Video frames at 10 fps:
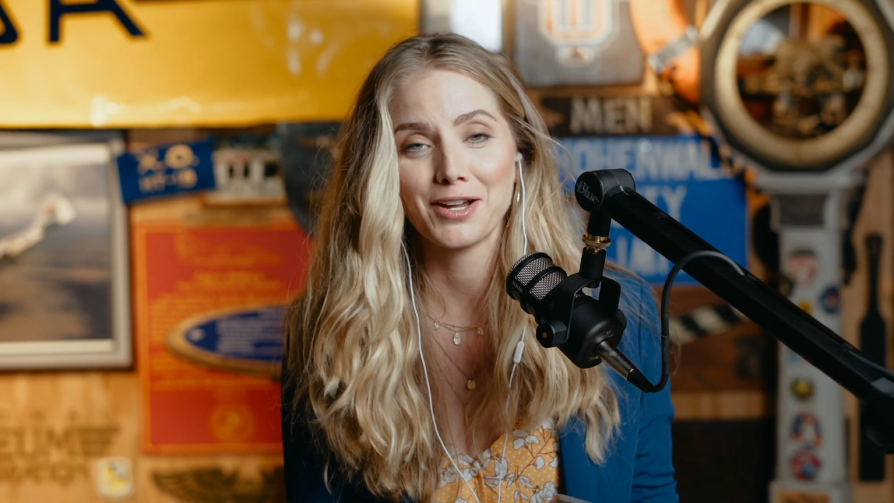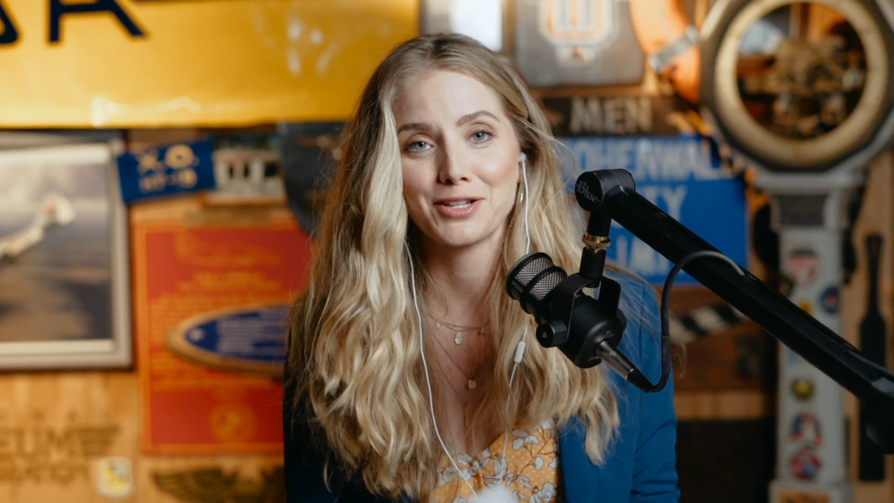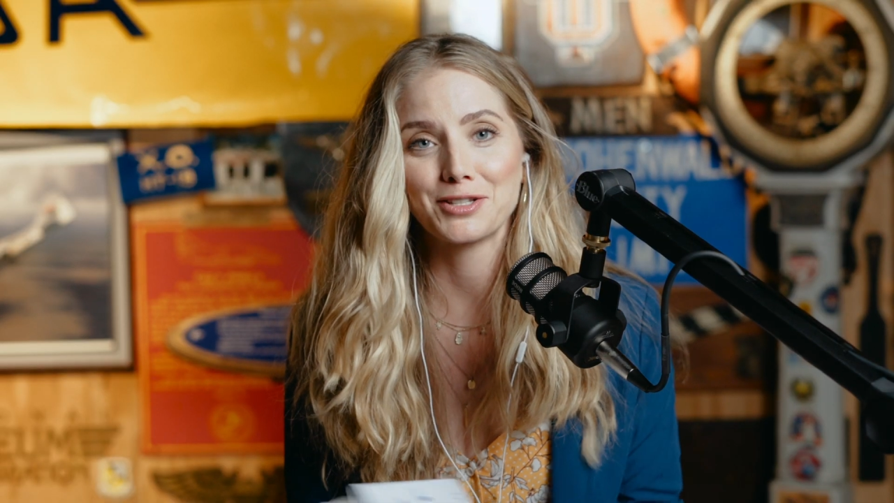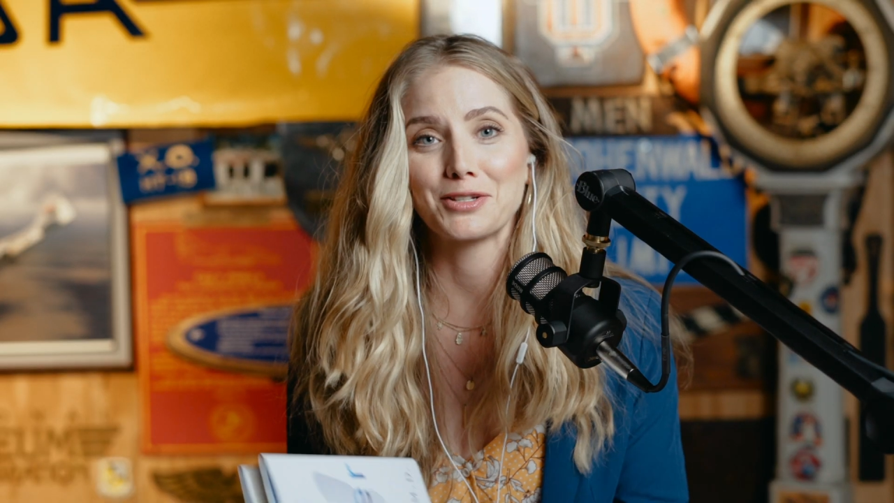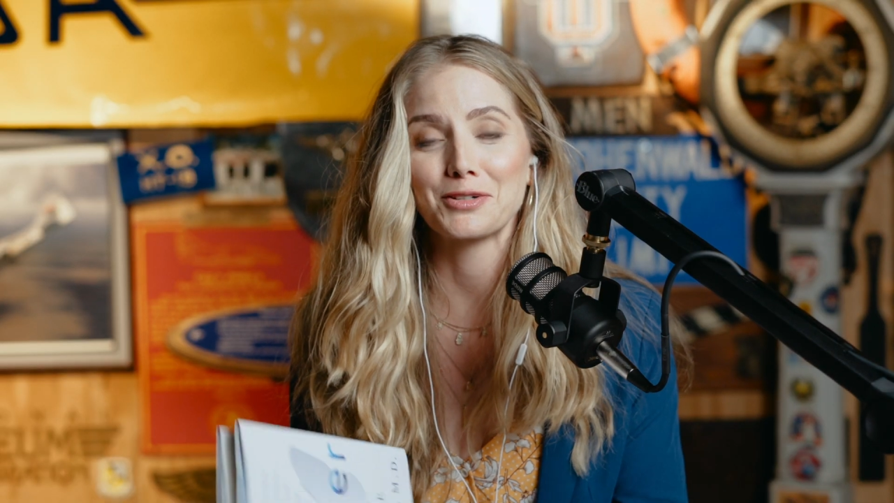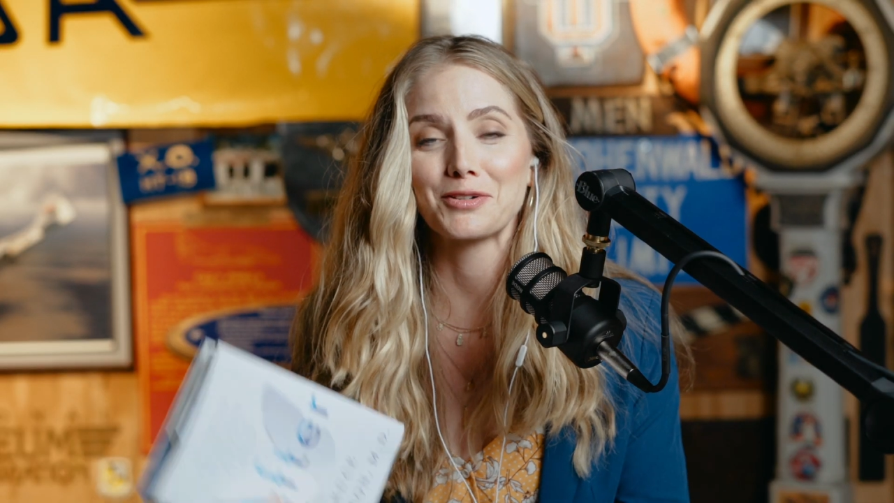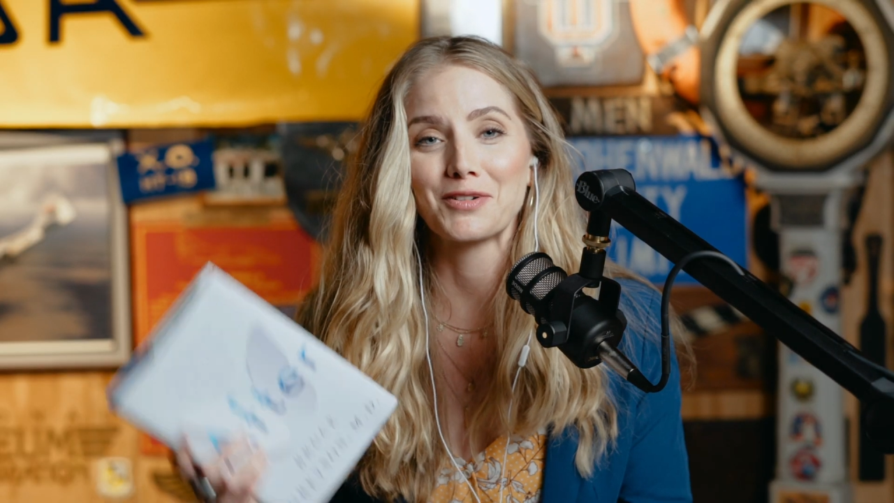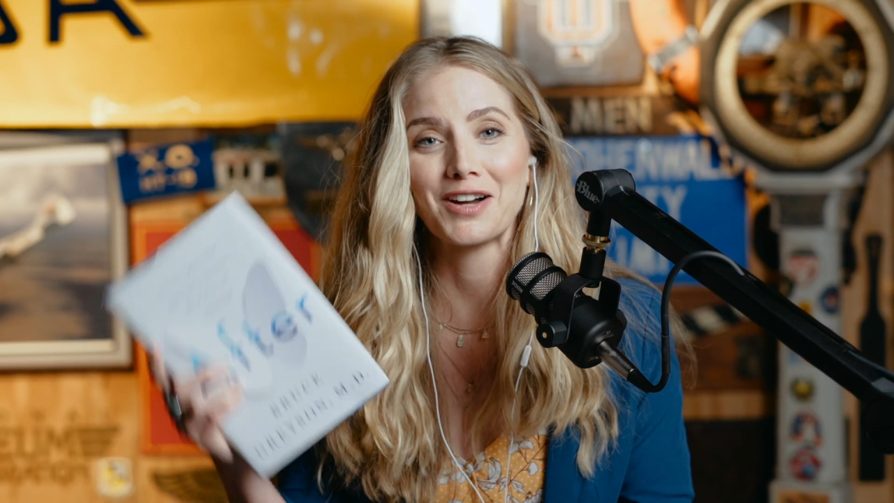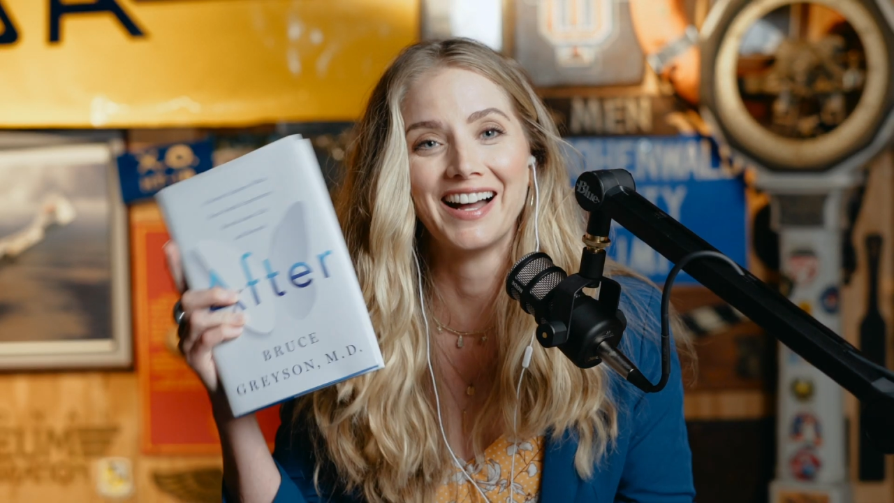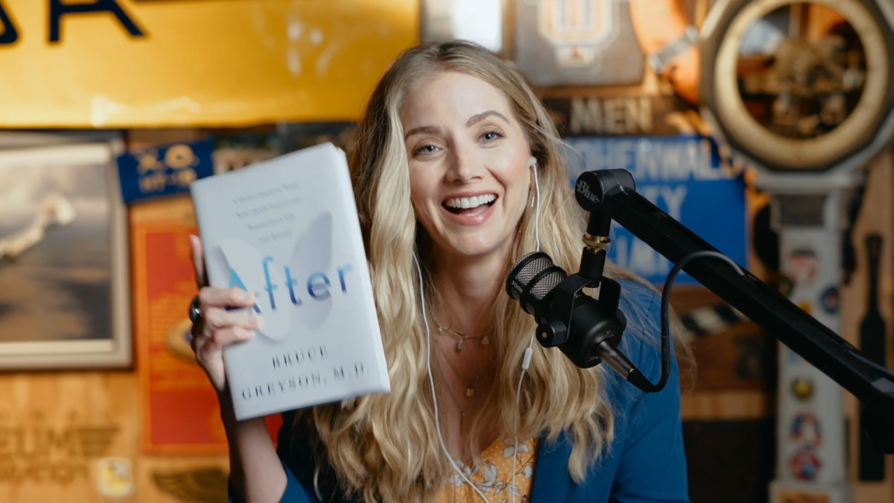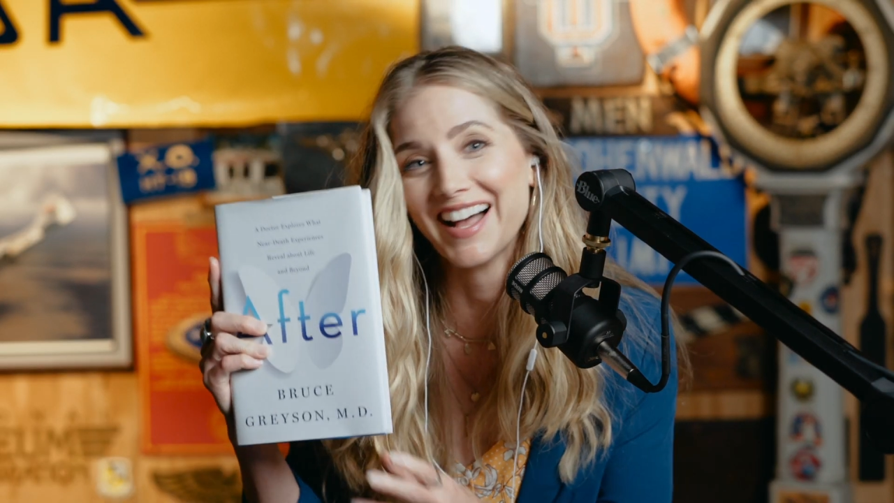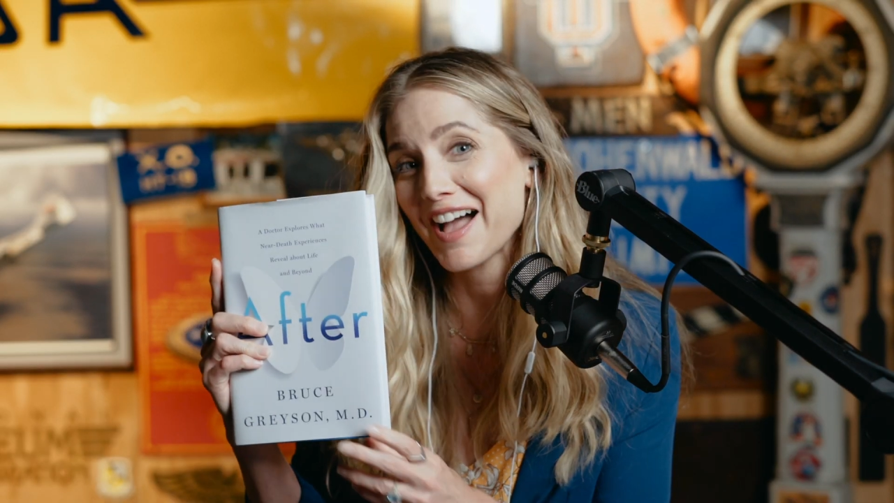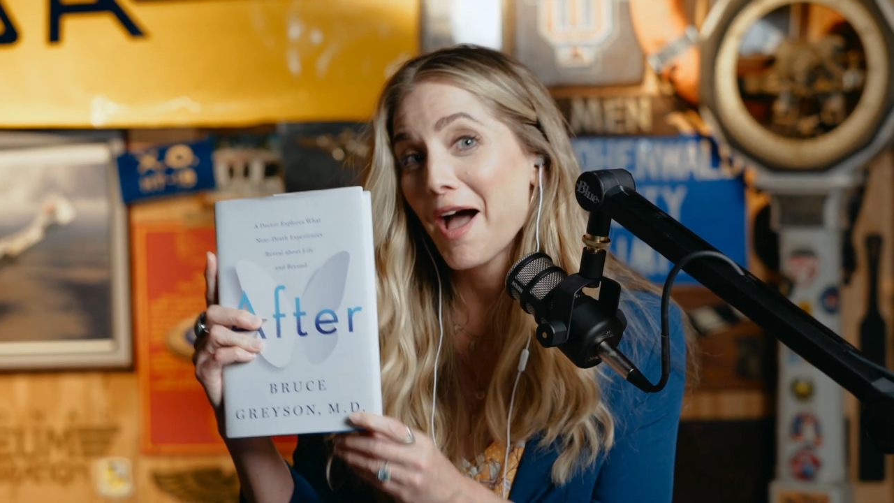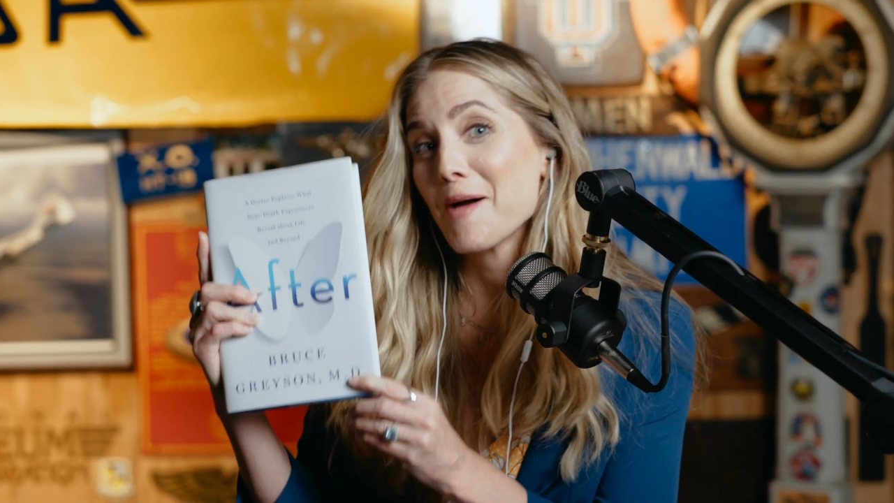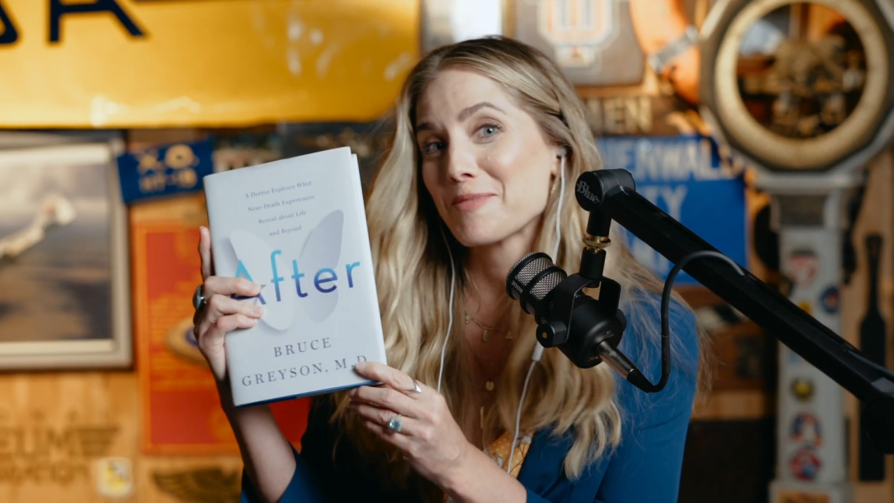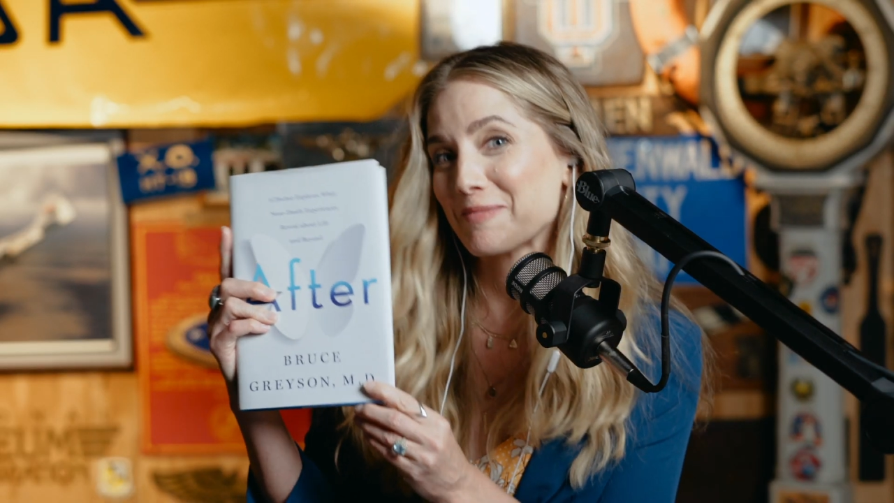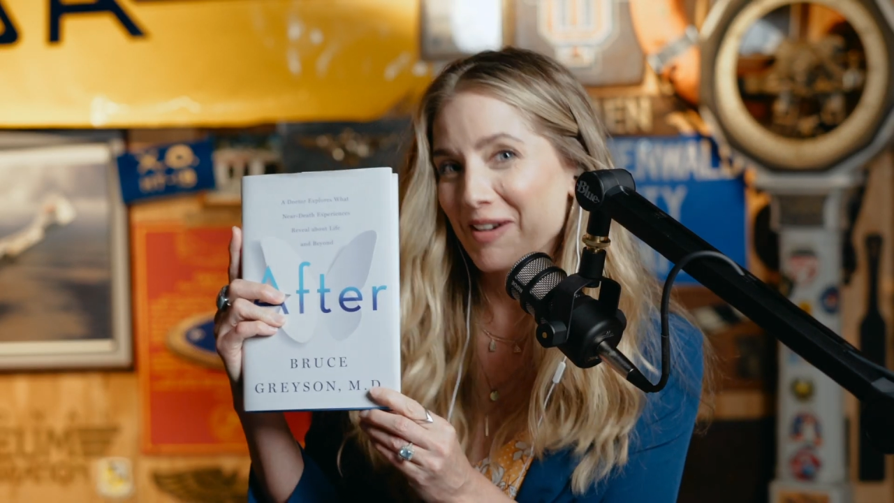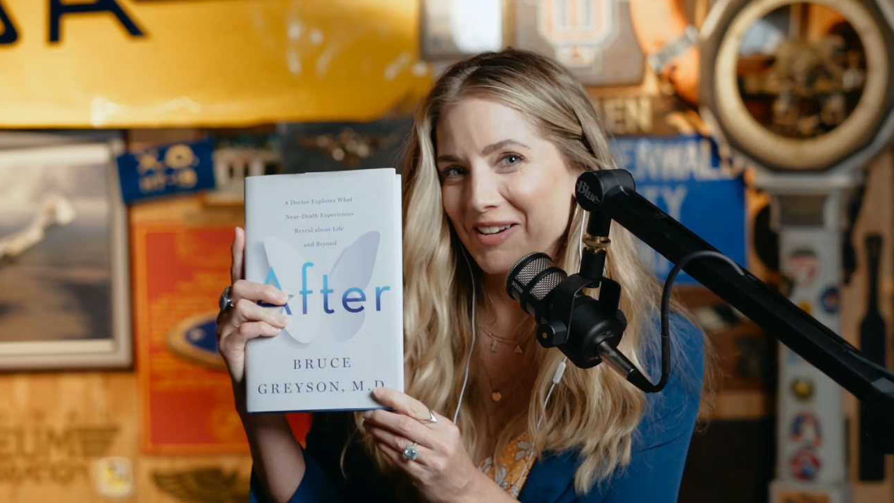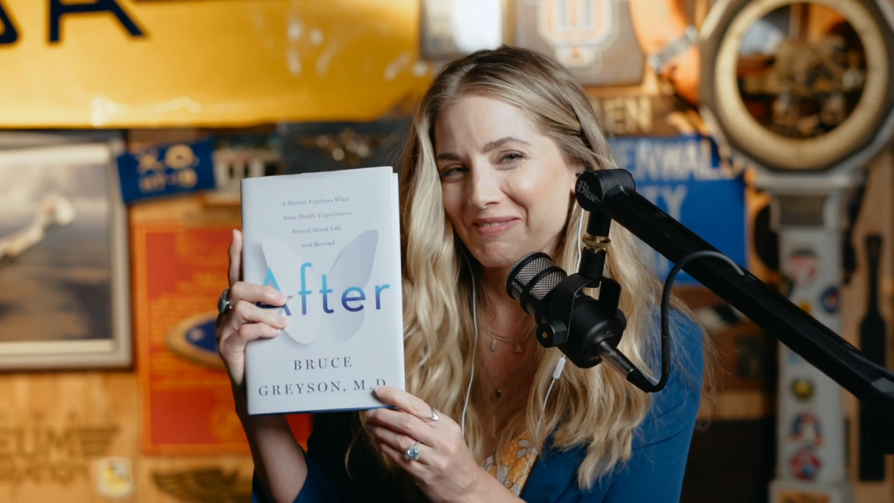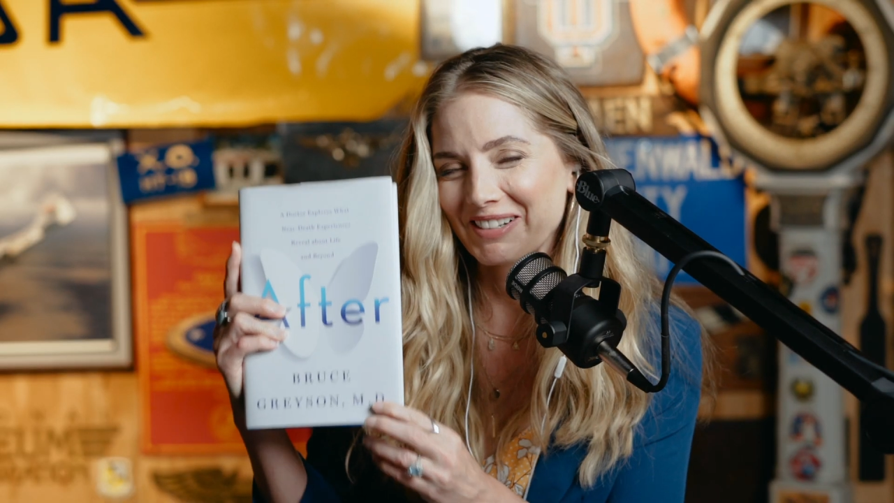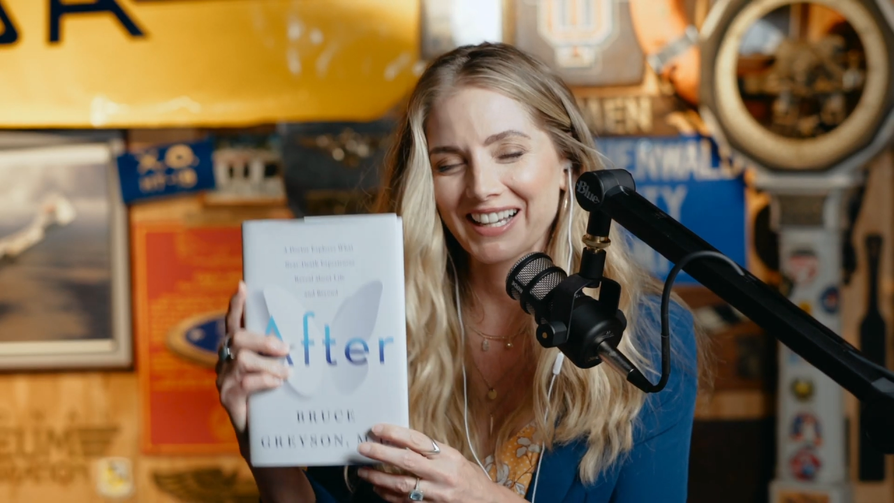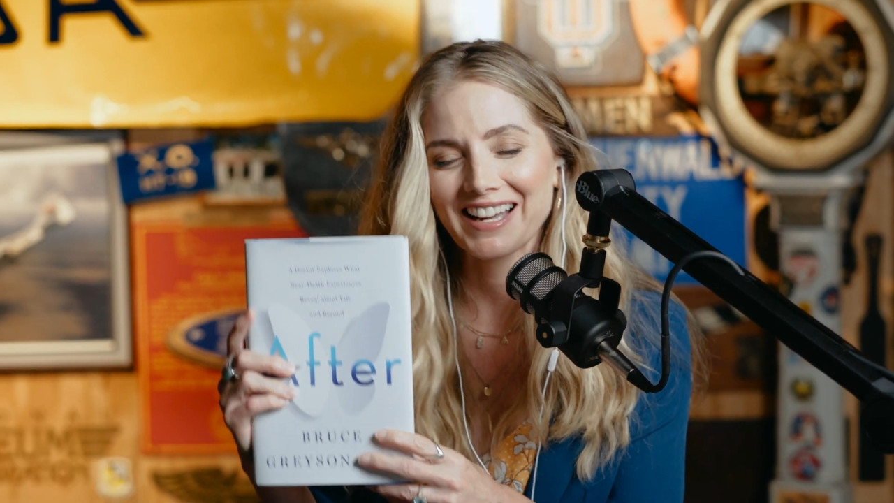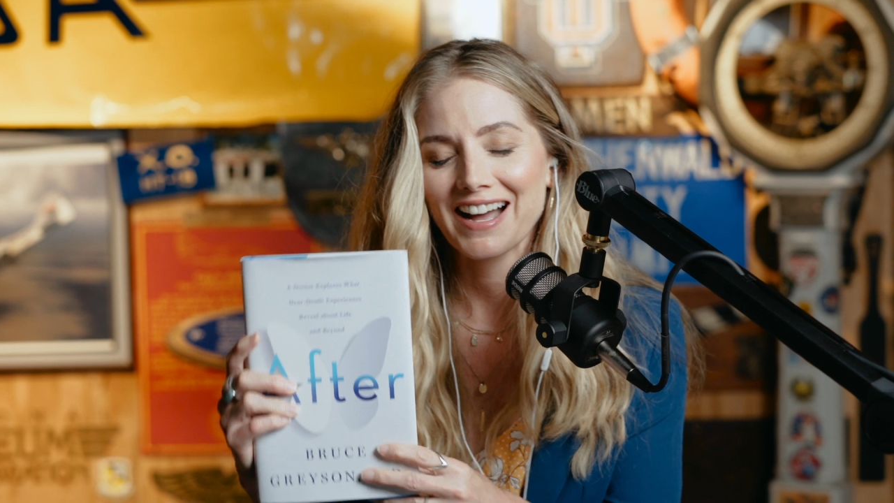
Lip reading: to promote your book.